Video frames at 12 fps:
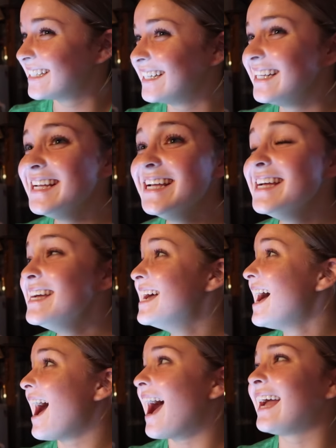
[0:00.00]
Yes, you
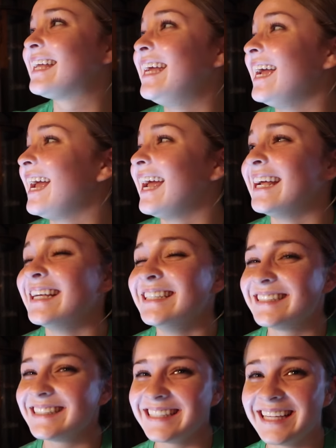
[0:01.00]
can. It's I just can't. how
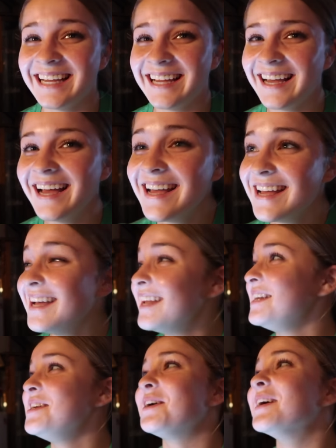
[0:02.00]
you put it in there.
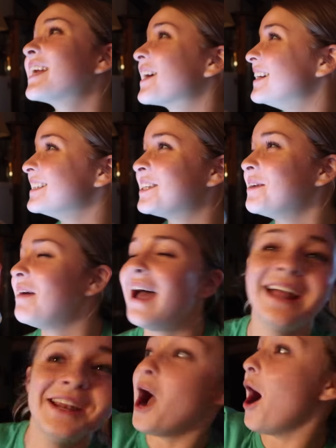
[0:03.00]
No, it hurt too bad.